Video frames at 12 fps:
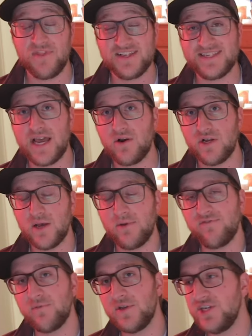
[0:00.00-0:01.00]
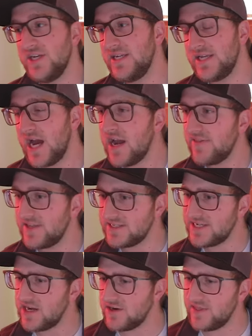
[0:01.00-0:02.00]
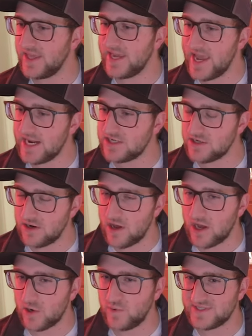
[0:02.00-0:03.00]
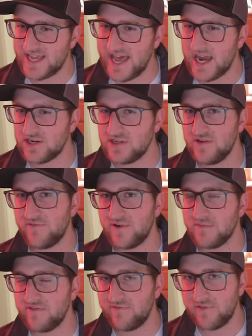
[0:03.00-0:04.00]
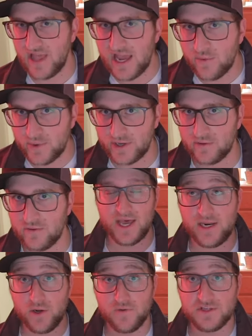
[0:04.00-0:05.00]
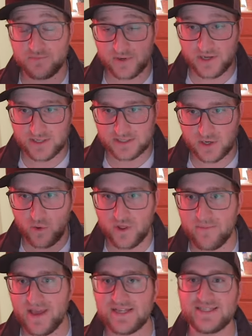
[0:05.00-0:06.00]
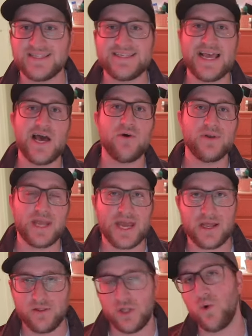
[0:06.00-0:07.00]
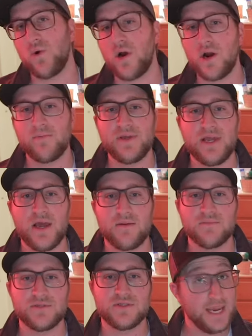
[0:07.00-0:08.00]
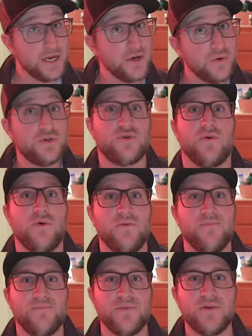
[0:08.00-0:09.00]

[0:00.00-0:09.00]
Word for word: But the sound coming from the GTI that sounded like engine knock was actually from the flywheel. I know this because it only makes the sound at lower RPMs in neutral